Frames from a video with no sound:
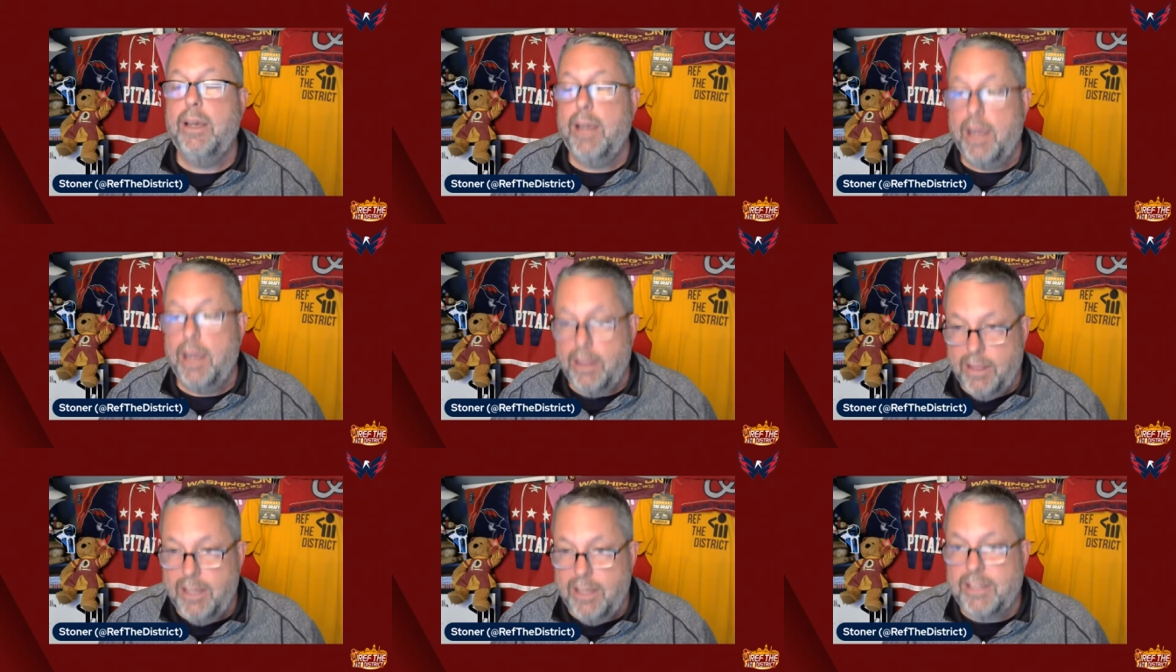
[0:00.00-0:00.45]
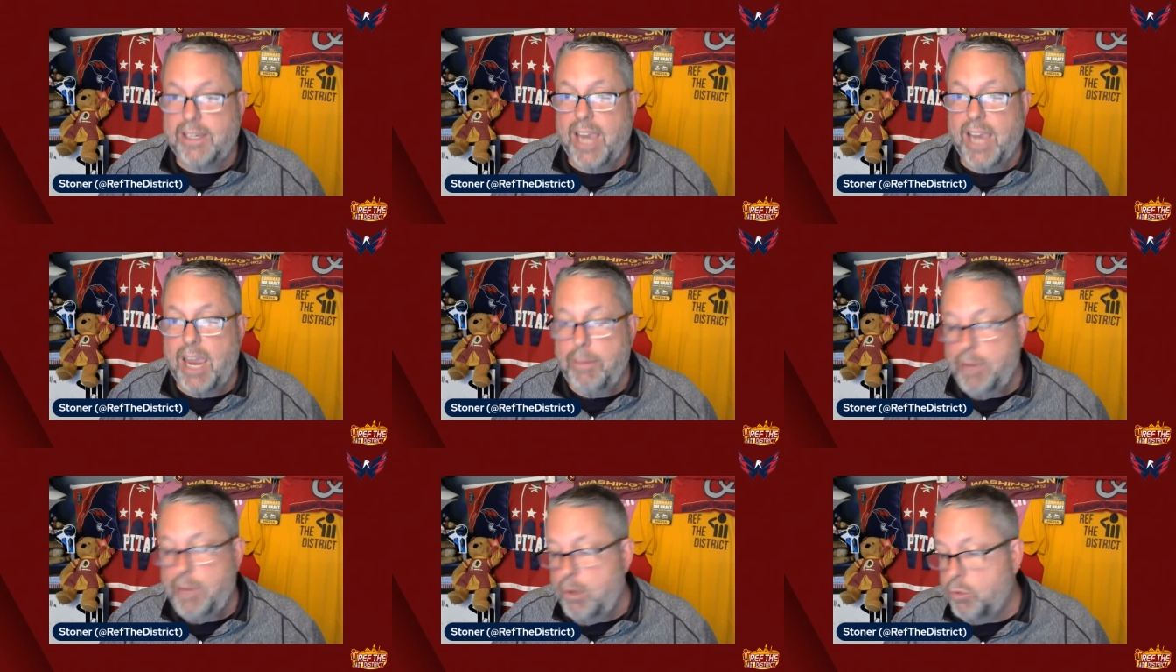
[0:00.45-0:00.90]
In this
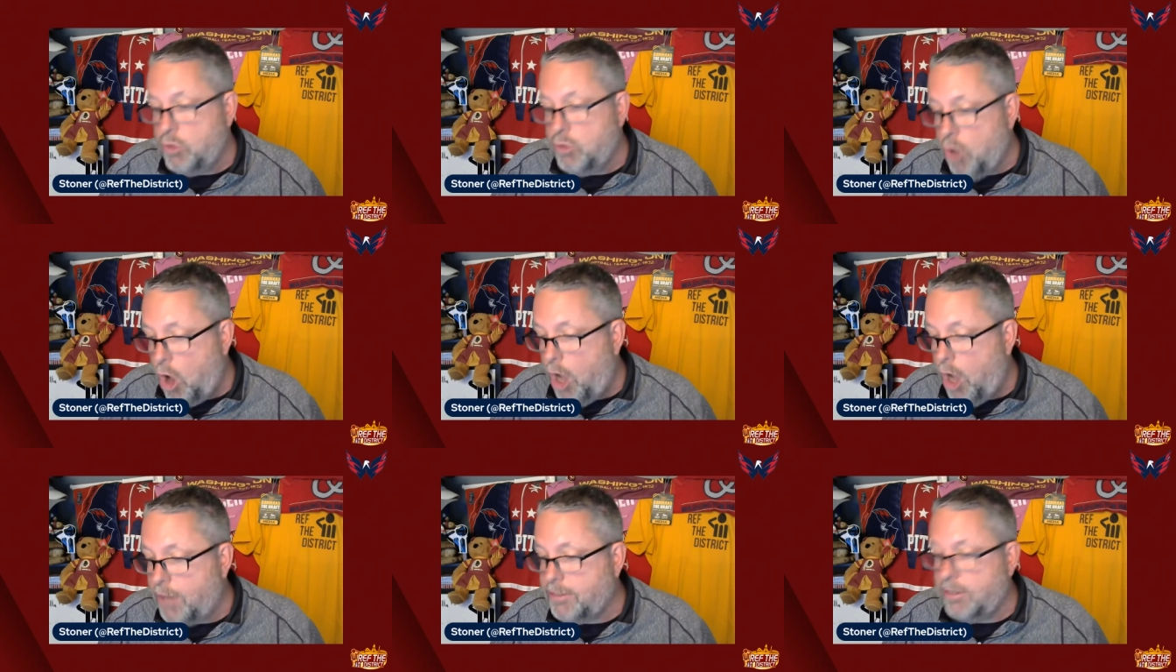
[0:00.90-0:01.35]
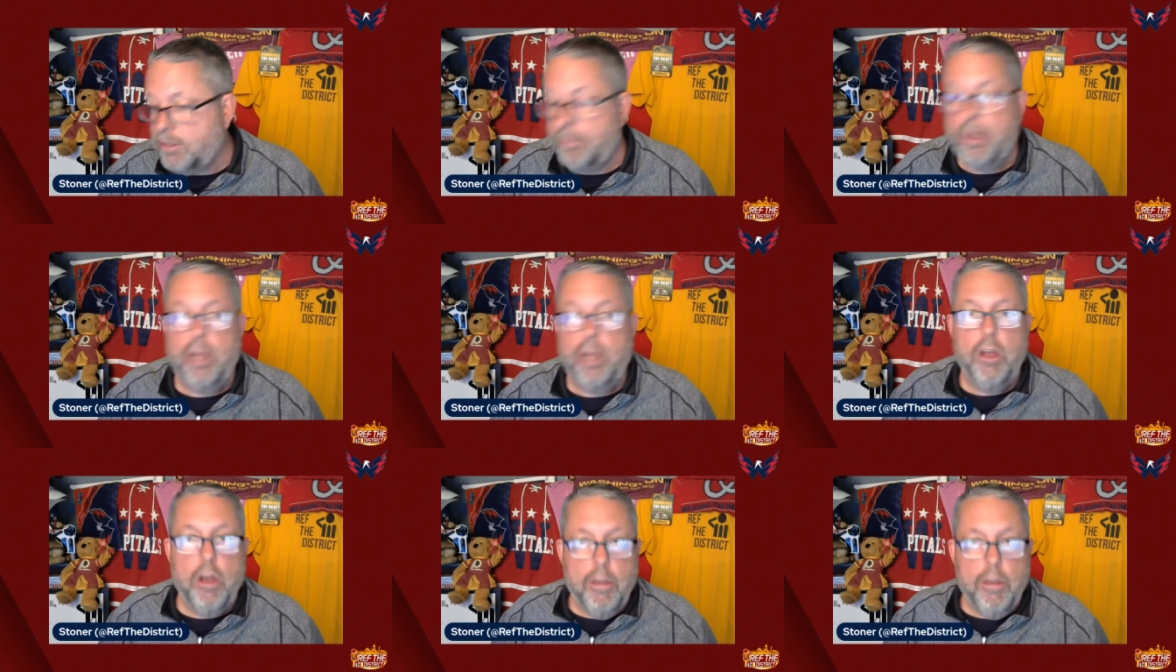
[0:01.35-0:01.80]
game, he was awesome.
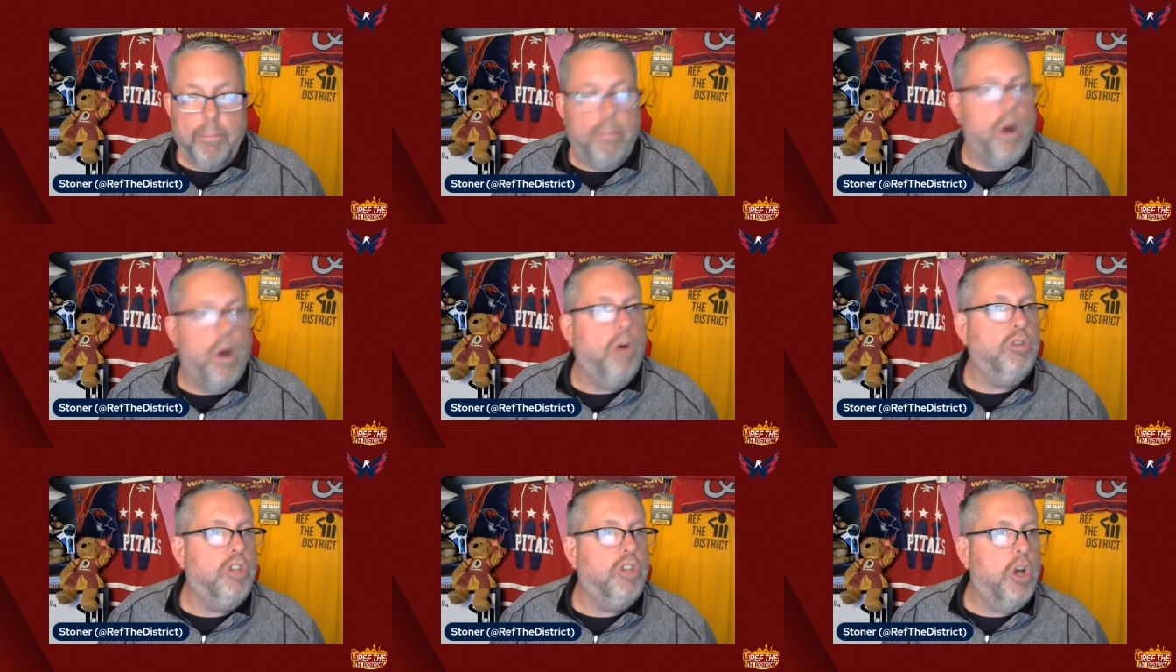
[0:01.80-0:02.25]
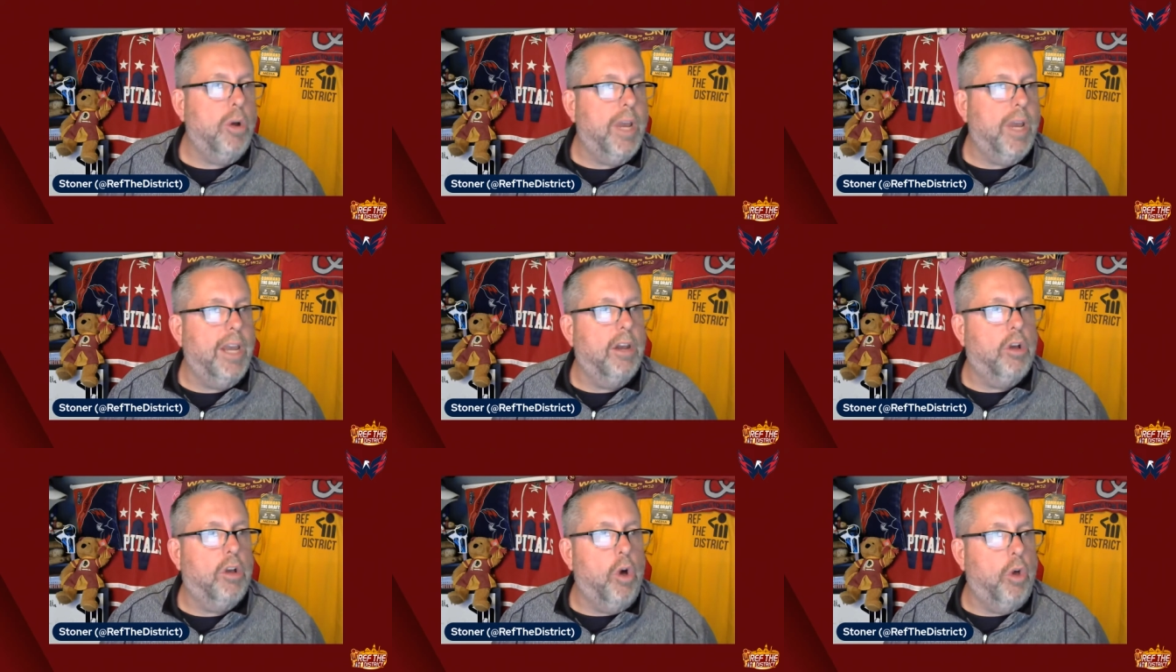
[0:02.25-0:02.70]
Mojo
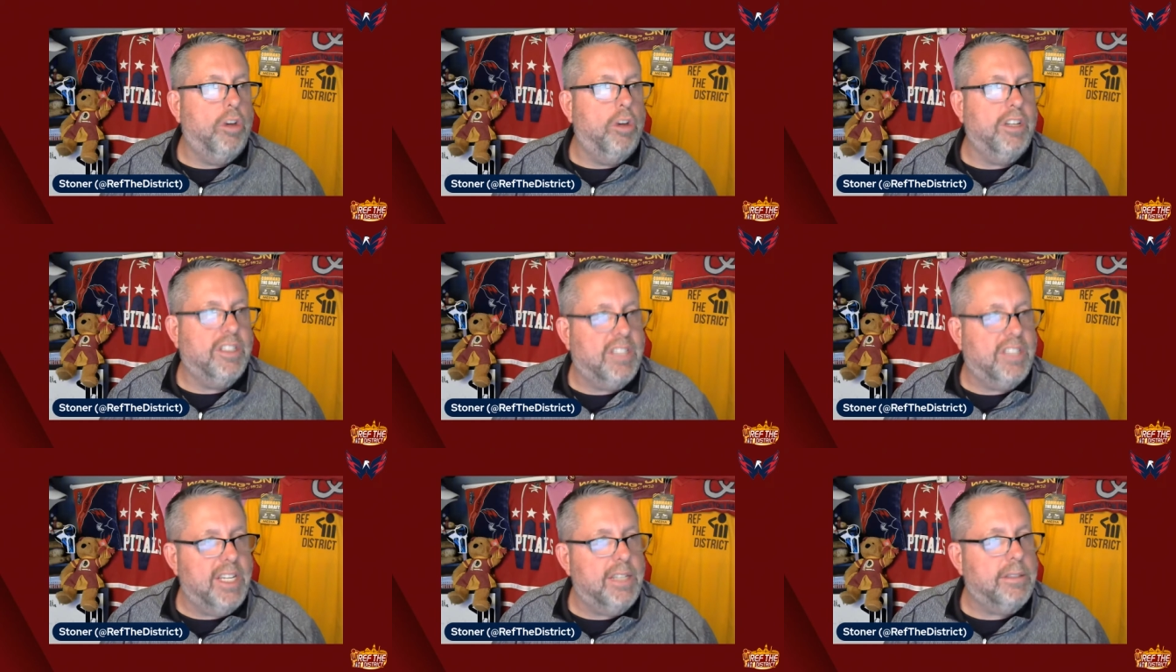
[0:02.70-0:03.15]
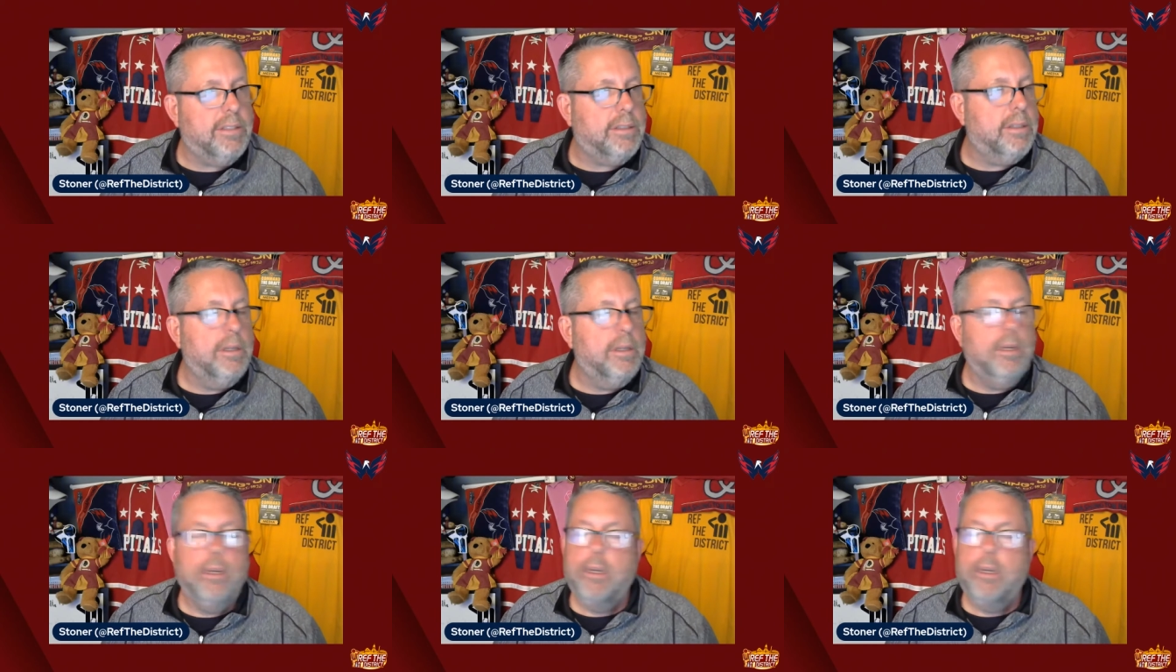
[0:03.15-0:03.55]
getting a goal and assist,